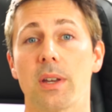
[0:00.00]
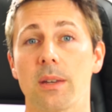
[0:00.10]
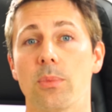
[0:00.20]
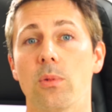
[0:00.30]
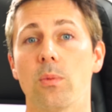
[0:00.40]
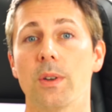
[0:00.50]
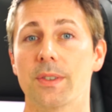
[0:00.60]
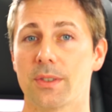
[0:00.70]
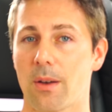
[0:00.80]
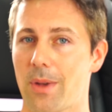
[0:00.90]
people with
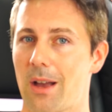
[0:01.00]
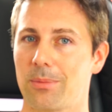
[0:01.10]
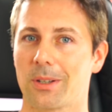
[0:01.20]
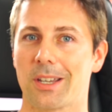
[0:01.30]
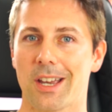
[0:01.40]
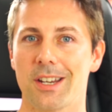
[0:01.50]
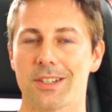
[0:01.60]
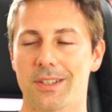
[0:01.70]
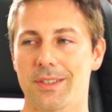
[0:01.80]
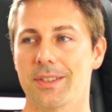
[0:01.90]
some
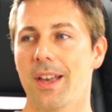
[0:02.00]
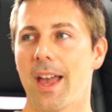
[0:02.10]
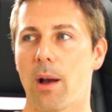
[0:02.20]
applications.